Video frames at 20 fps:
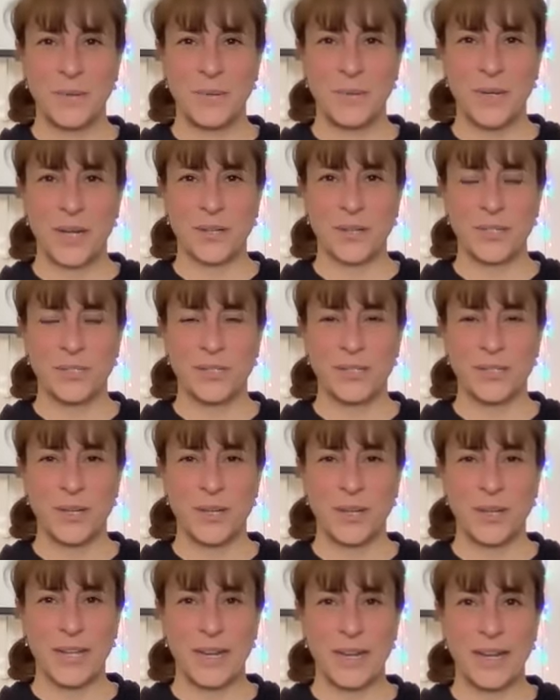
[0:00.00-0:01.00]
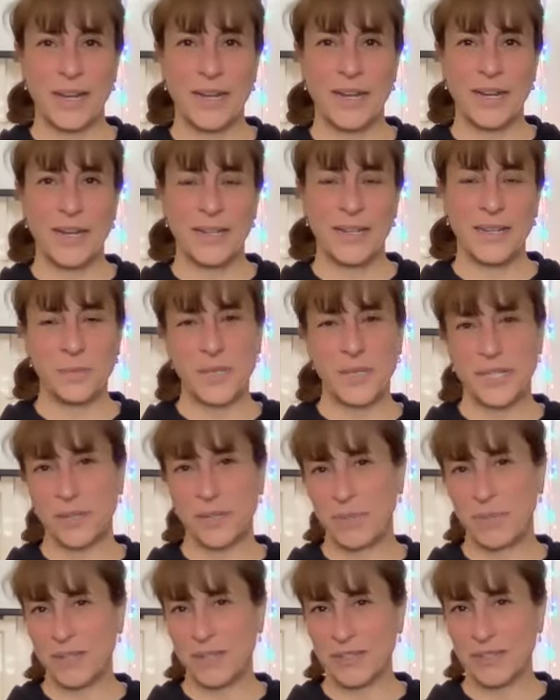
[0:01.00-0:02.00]
we're going to talk a little bit
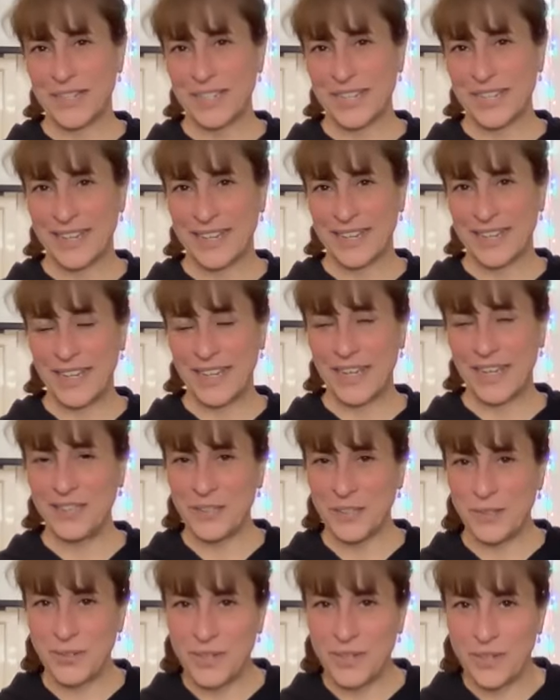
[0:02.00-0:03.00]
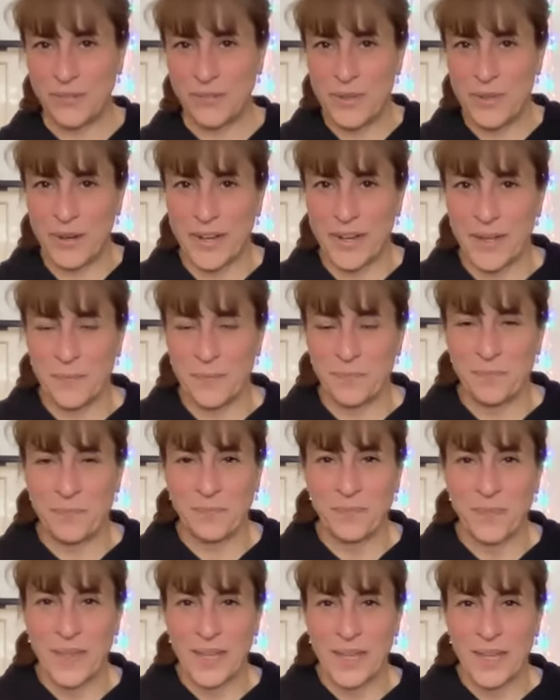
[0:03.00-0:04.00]
about history of yoga,
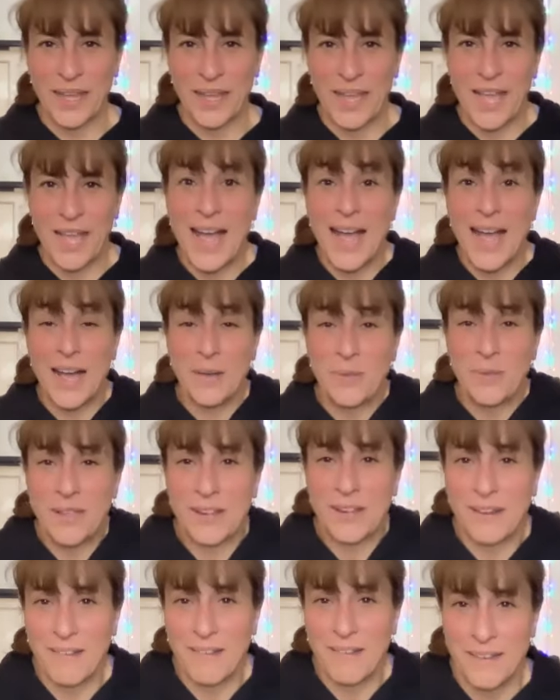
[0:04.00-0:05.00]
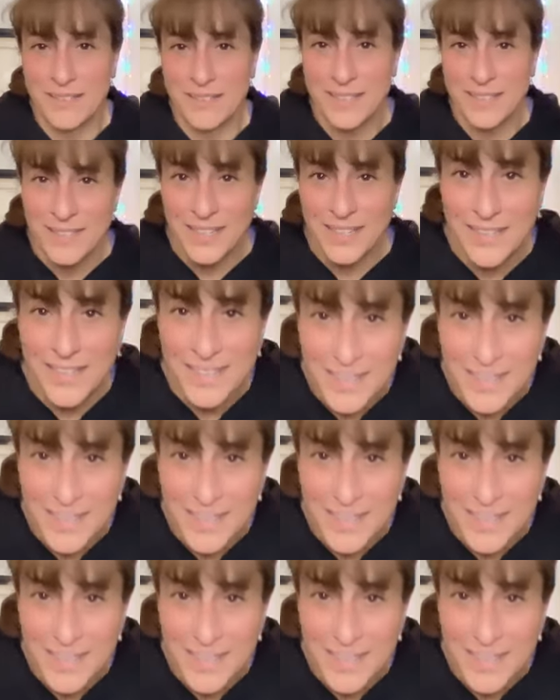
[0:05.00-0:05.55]
how the class